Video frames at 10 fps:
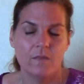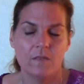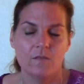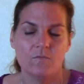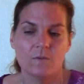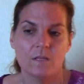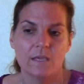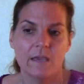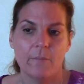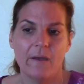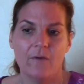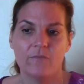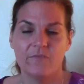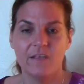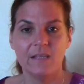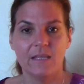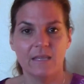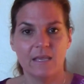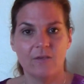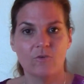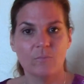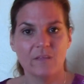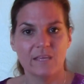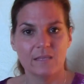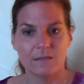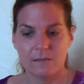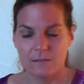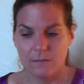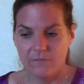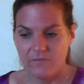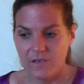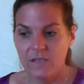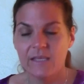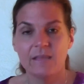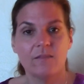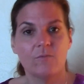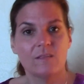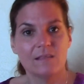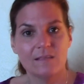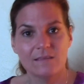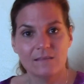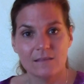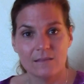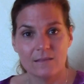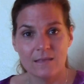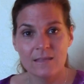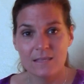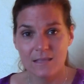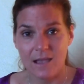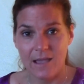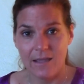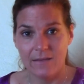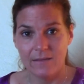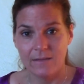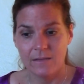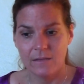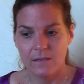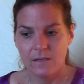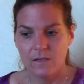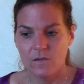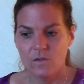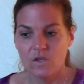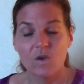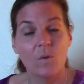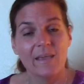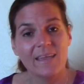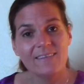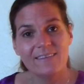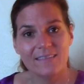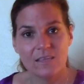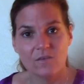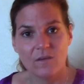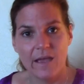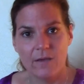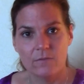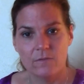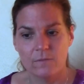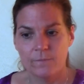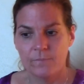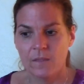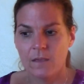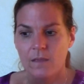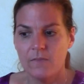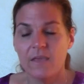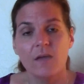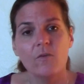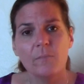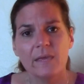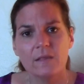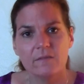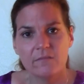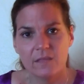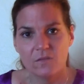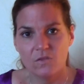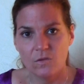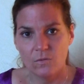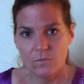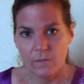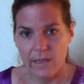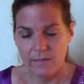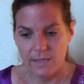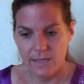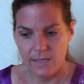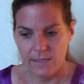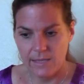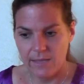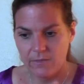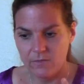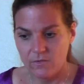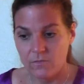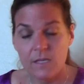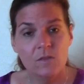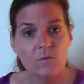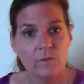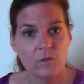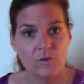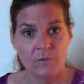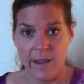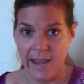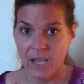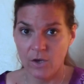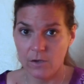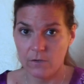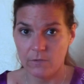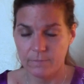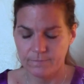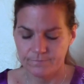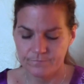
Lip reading: This is really about feeling the inner places, feeling the resistances inside to going into these grounds. The other piece of this too is that the degree to which you're anchored,